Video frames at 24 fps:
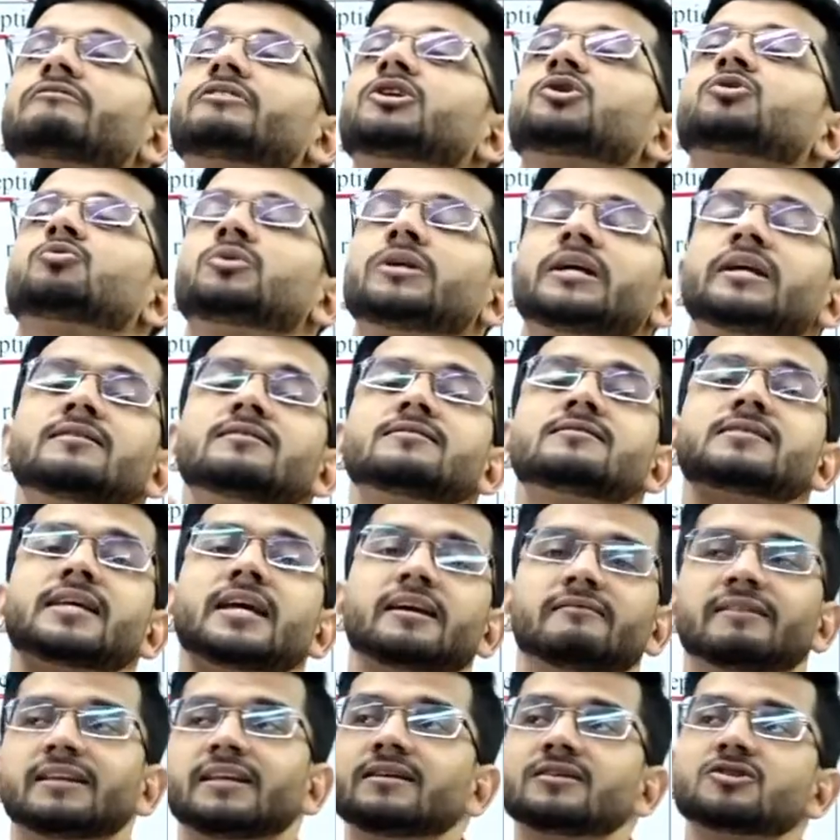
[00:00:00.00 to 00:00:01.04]
of whatever union
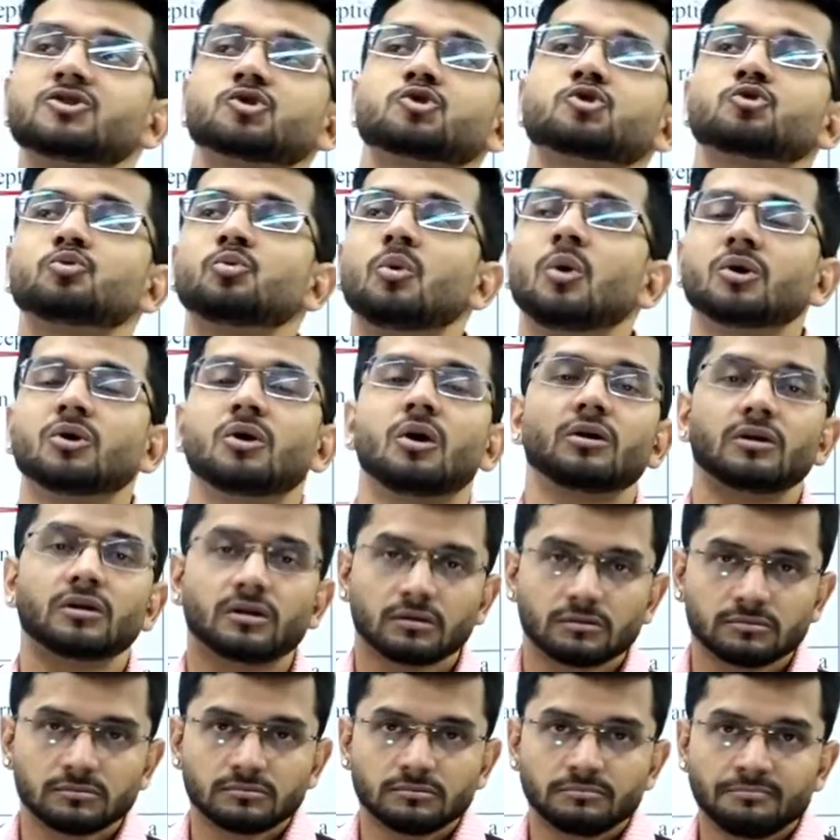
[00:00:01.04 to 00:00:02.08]
is saying, whether it's true or
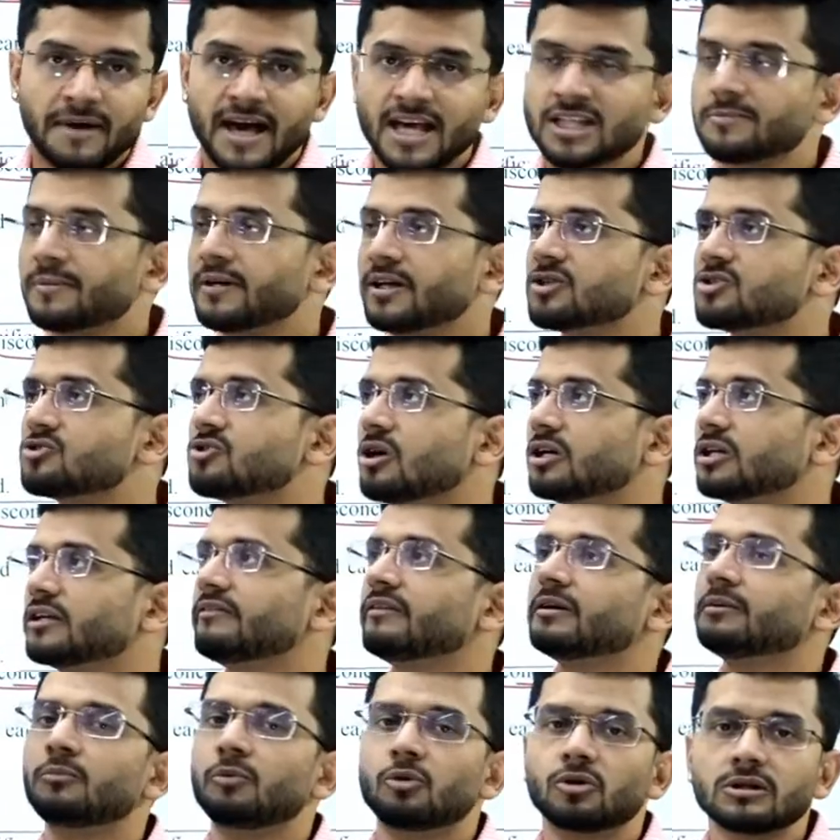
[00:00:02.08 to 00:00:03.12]
not. Management is
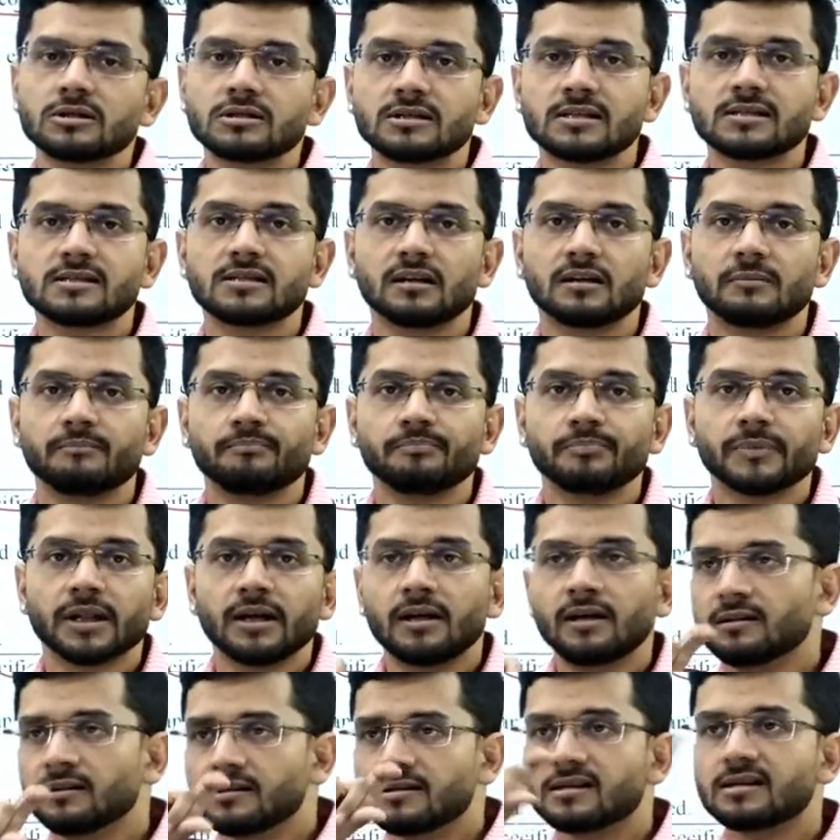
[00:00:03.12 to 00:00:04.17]
not giving bonus this year.
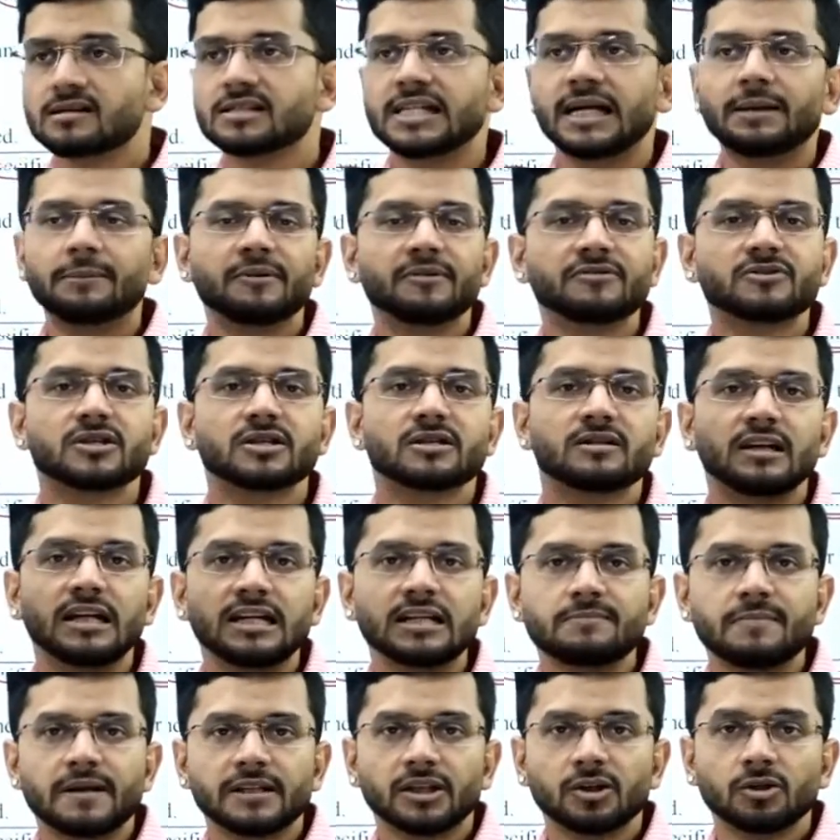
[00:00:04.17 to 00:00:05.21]
This is a statement which
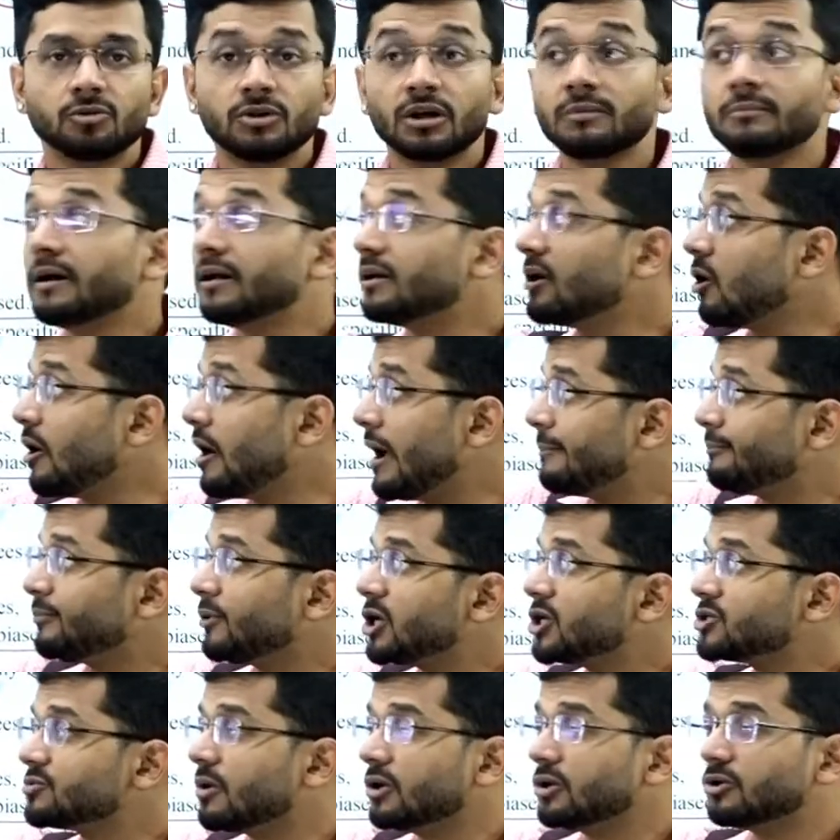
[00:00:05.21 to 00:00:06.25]
is released by the union, but now
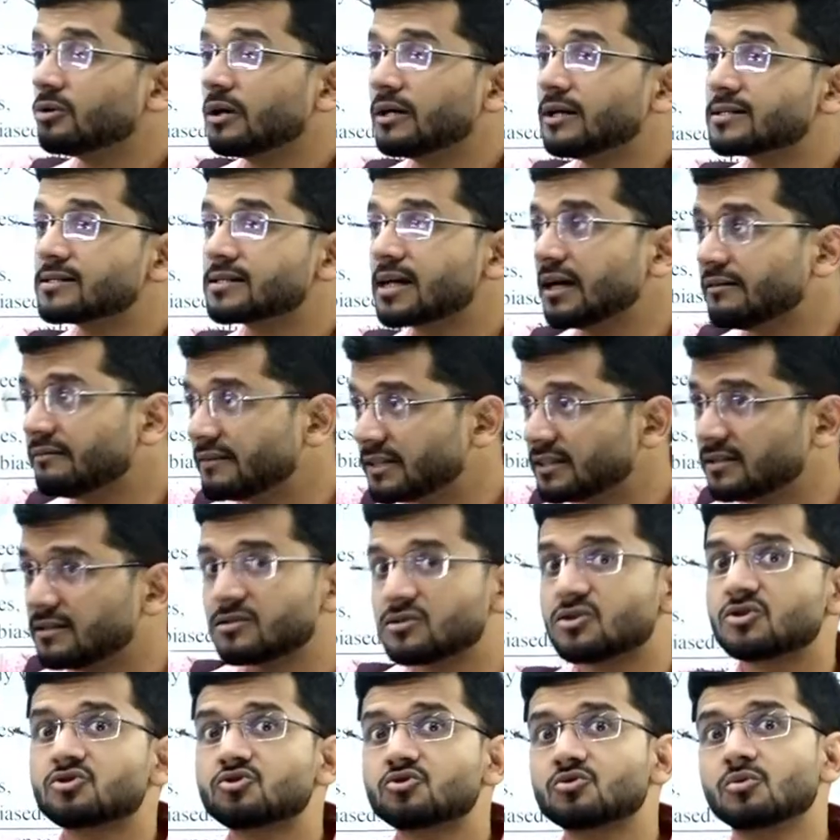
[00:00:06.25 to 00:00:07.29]
employees want to understand
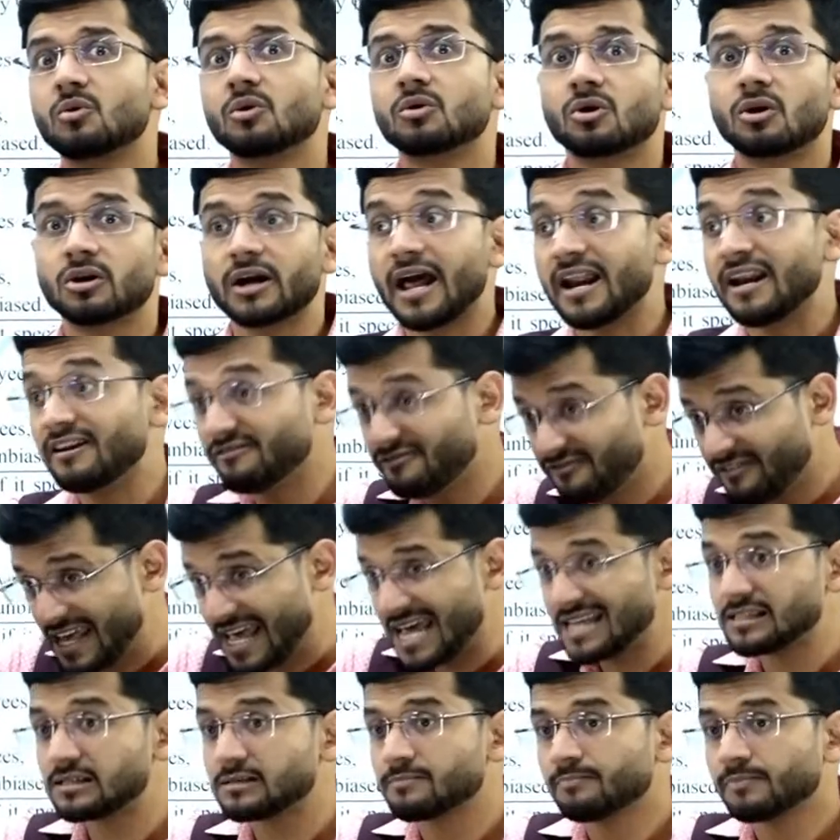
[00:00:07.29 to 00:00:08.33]
whether this is true or not. And
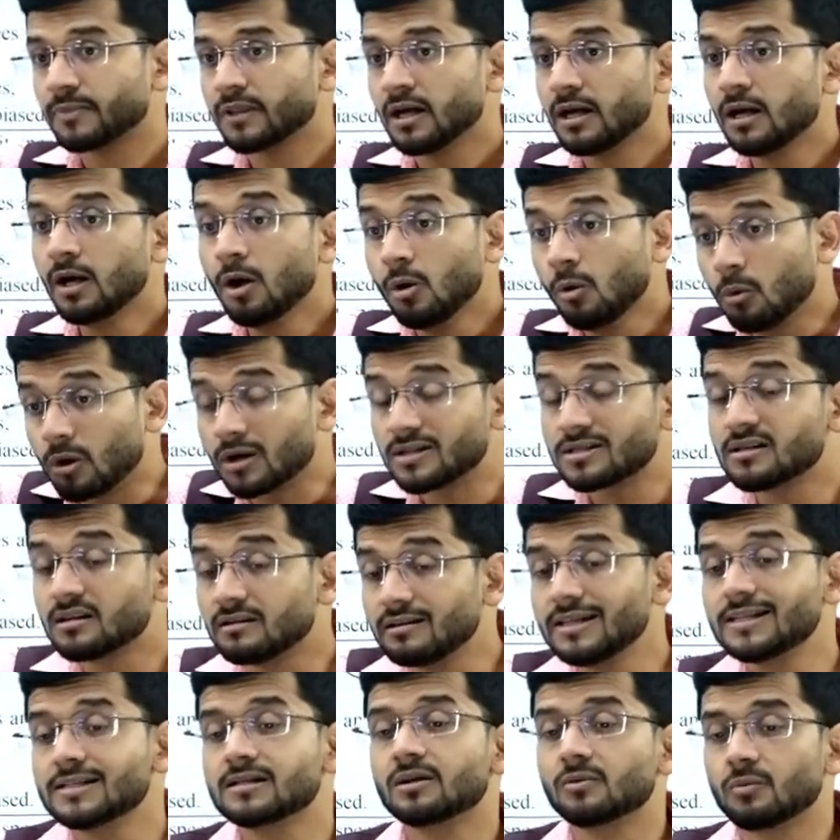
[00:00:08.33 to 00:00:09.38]
if yes, what
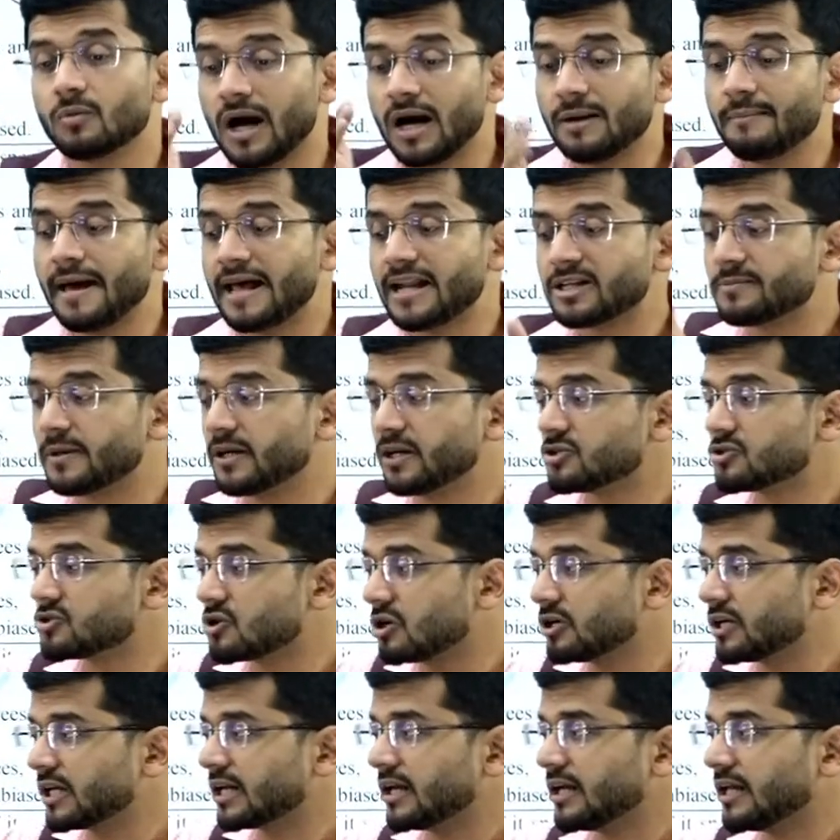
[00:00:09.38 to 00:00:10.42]
is the reason why
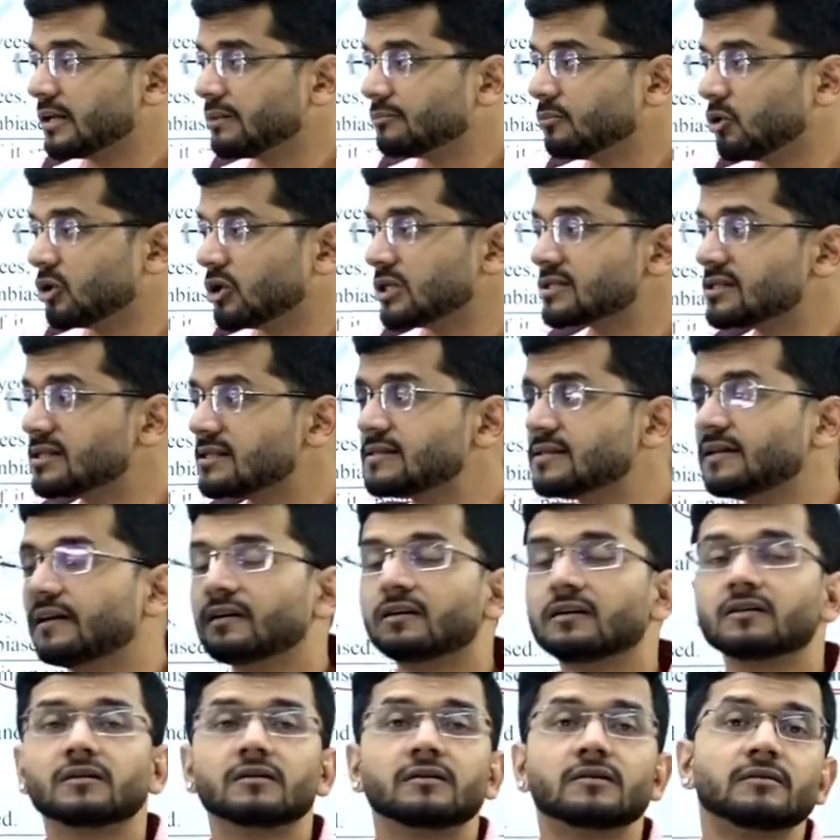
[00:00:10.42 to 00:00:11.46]
management is not declaring bonus
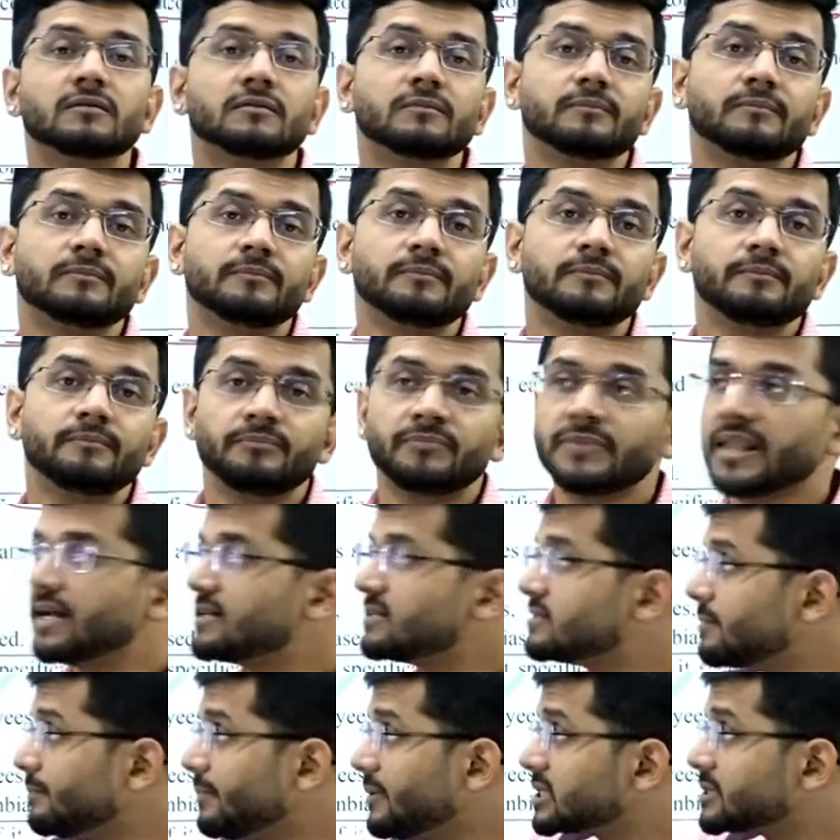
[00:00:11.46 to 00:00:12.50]
this year?
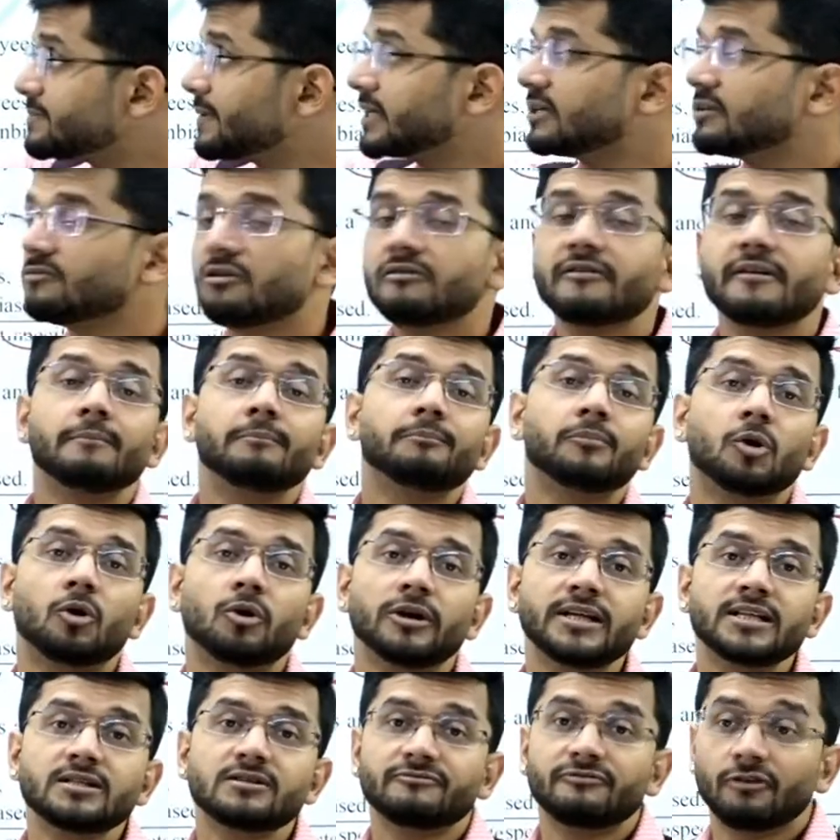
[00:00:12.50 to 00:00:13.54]
That is the perspective of
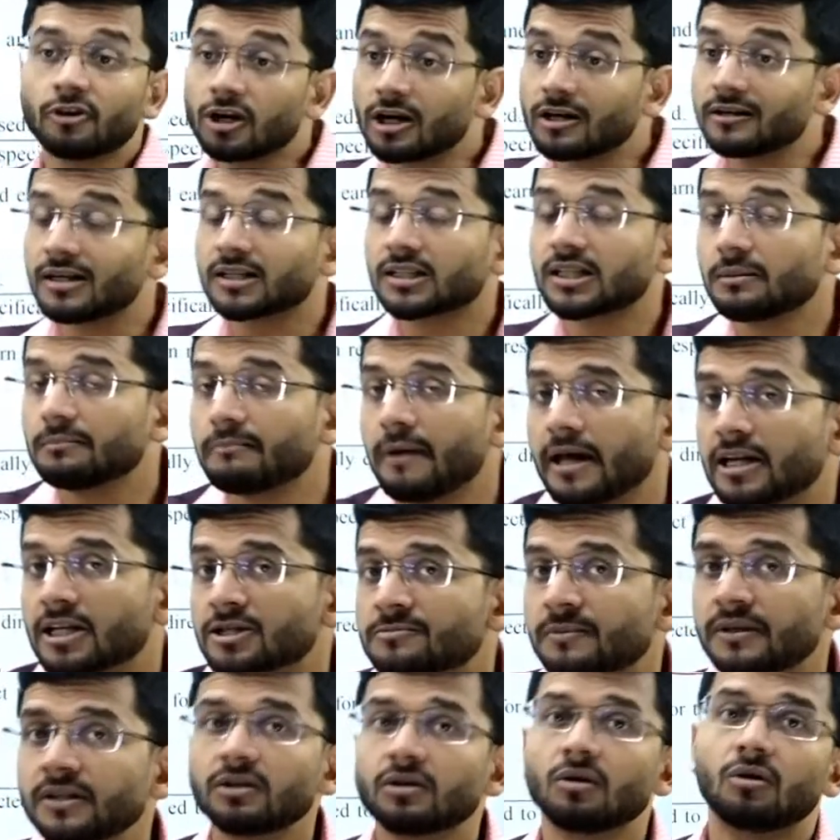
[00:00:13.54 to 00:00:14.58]
employees for conducting
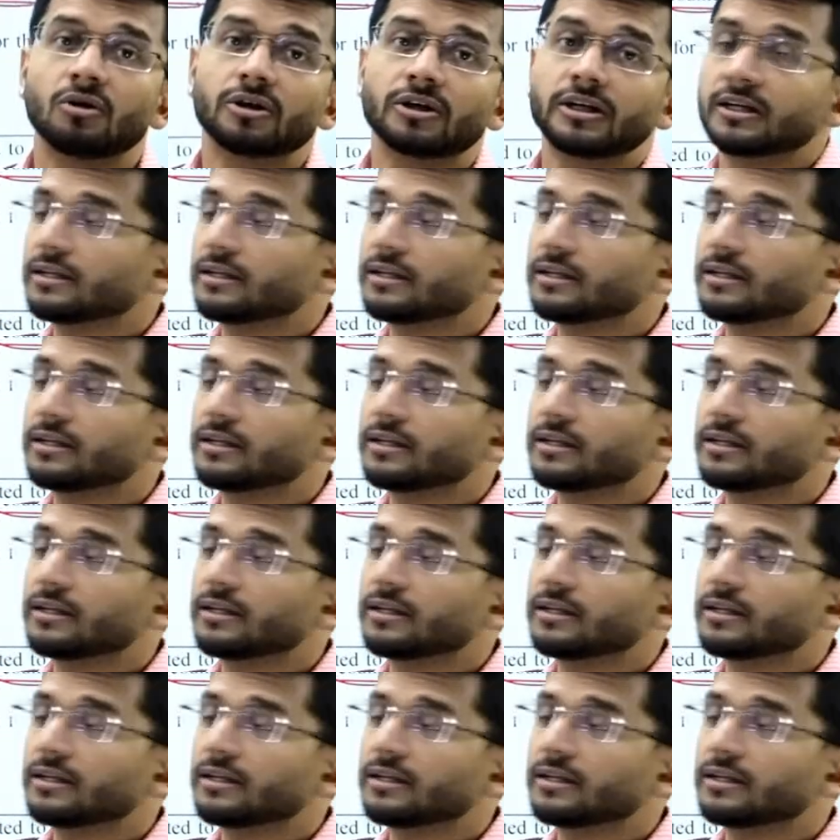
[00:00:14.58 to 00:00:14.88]
management